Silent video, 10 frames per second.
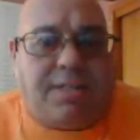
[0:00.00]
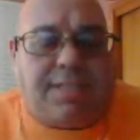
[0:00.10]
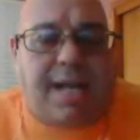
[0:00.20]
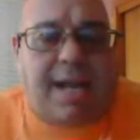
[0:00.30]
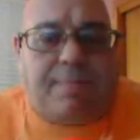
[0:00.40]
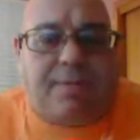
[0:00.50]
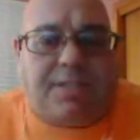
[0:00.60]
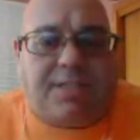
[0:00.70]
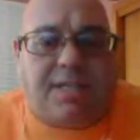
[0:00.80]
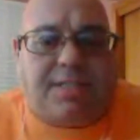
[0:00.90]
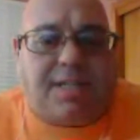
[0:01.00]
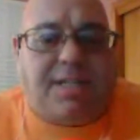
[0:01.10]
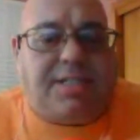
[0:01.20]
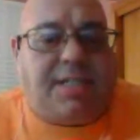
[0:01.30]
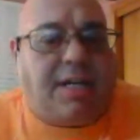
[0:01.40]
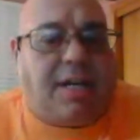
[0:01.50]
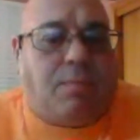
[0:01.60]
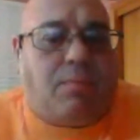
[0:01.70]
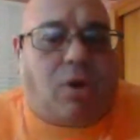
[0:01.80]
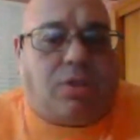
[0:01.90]
feather in his cap, in the sense that he's
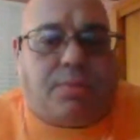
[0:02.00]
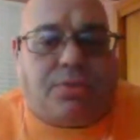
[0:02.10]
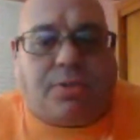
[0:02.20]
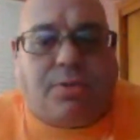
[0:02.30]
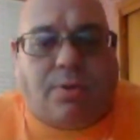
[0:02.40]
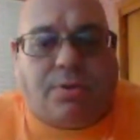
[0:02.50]
done it at multiple